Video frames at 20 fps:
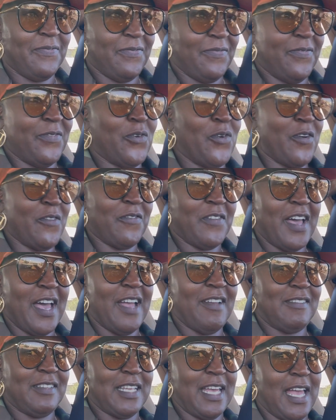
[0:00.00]
4 or
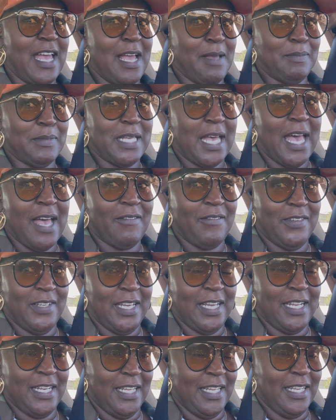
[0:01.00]
5 times I've
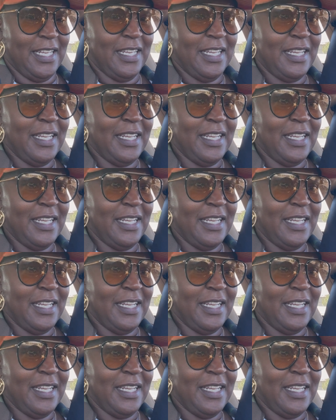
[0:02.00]
done it.